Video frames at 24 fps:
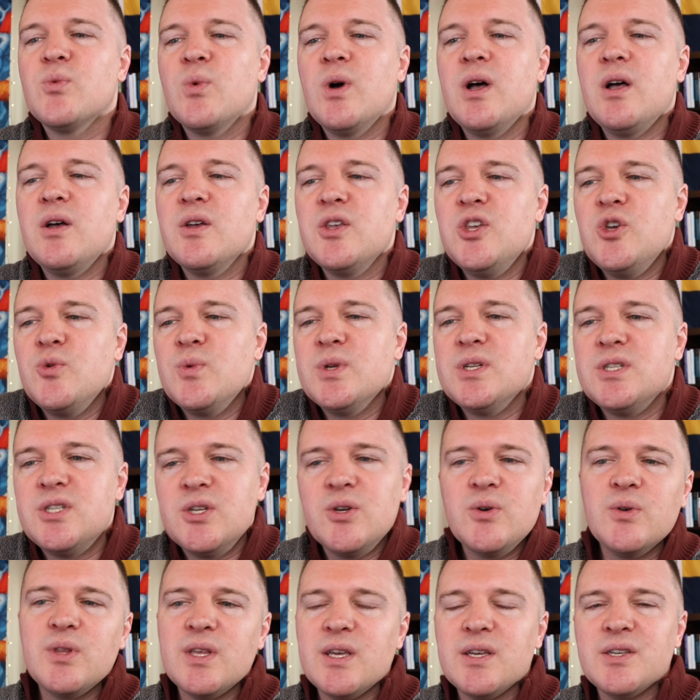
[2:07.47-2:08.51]
Well, you would
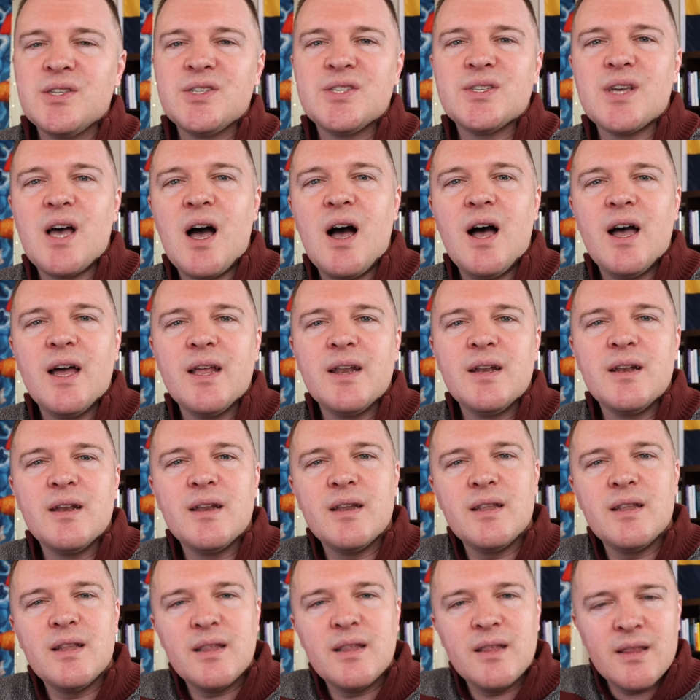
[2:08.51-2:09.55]
do this
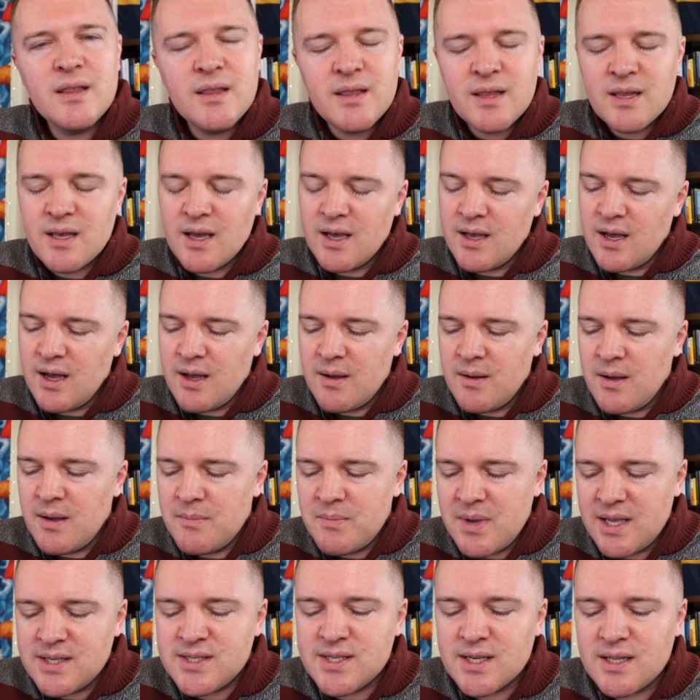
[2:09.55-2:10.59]
on uh,
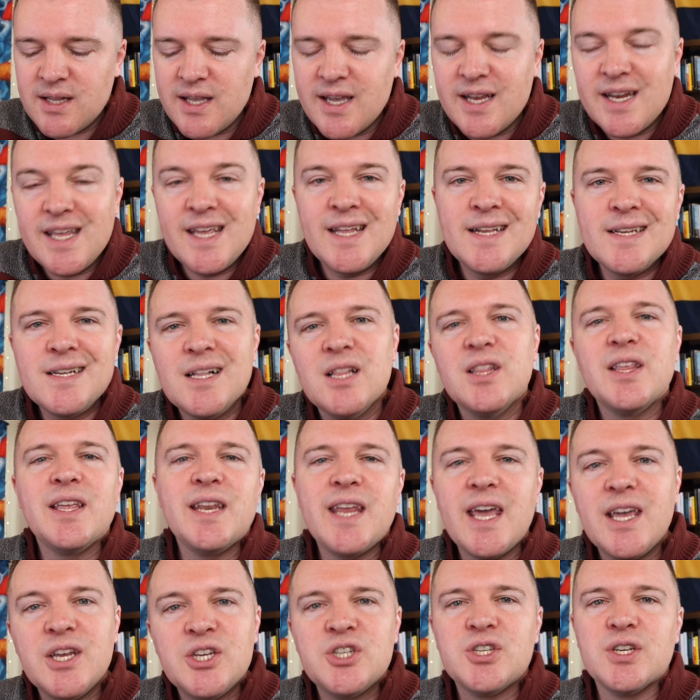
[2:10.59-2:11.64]
basically an
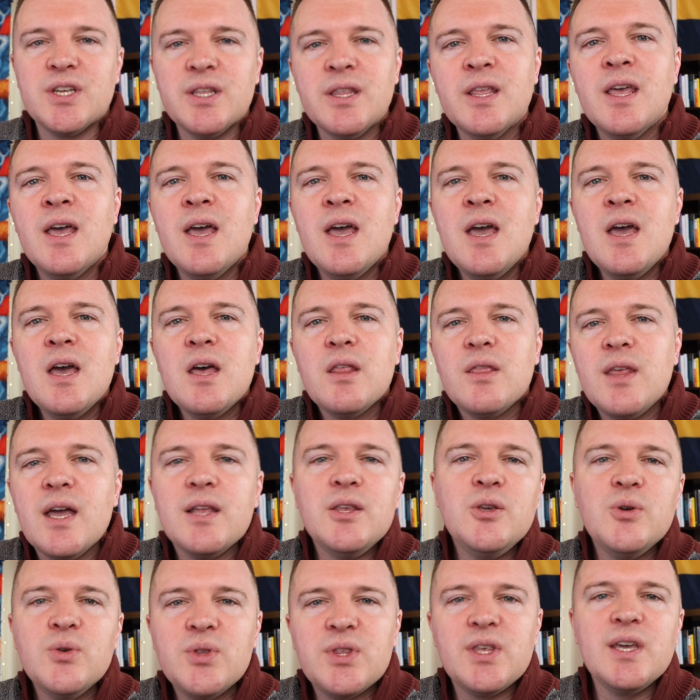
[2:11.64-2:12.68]
inclination that
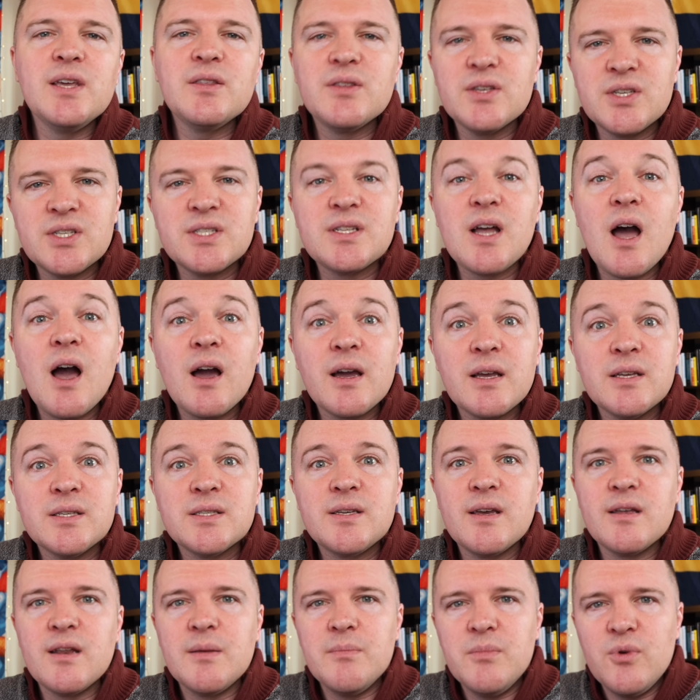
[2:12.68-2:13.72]
you think the stock is
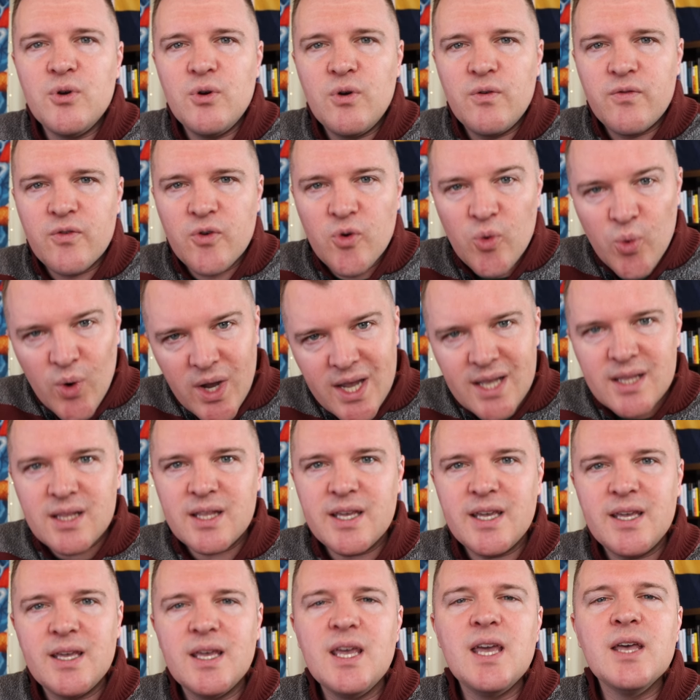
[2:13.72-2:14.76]
going to move
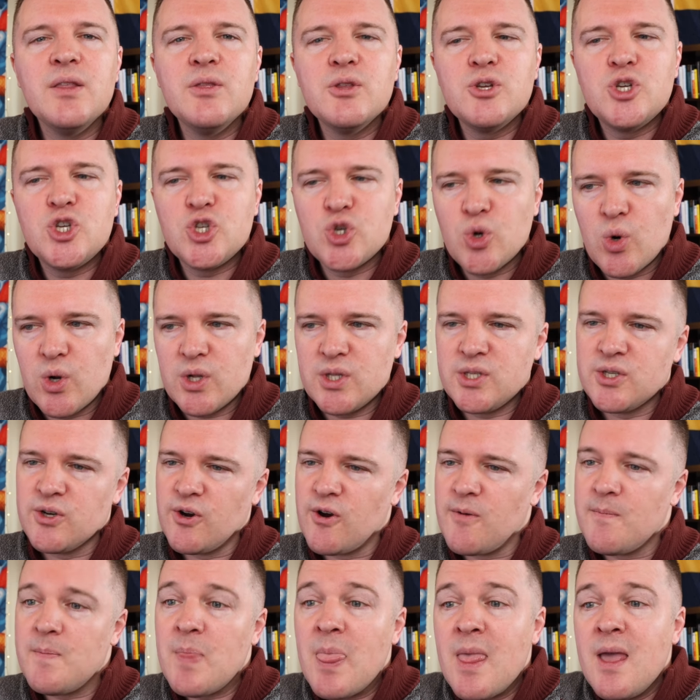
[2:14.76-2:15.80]
greatly in the short
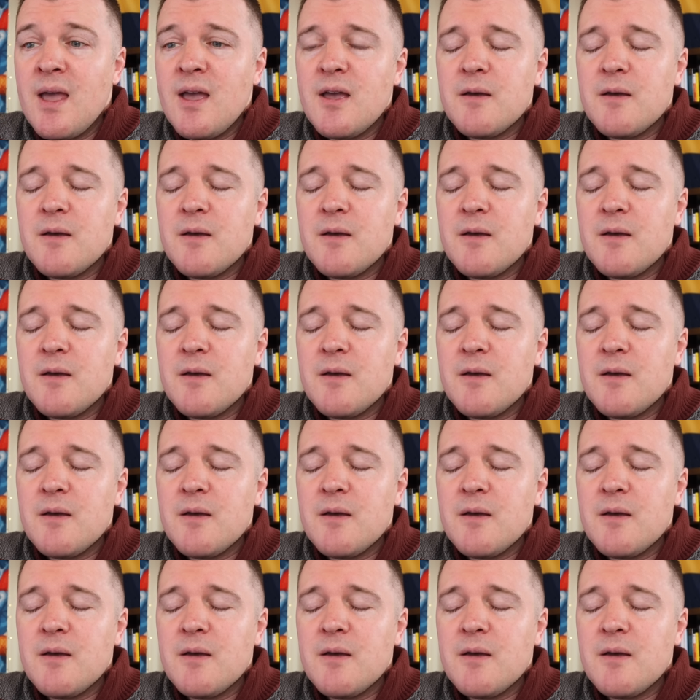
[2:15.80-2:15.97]
term.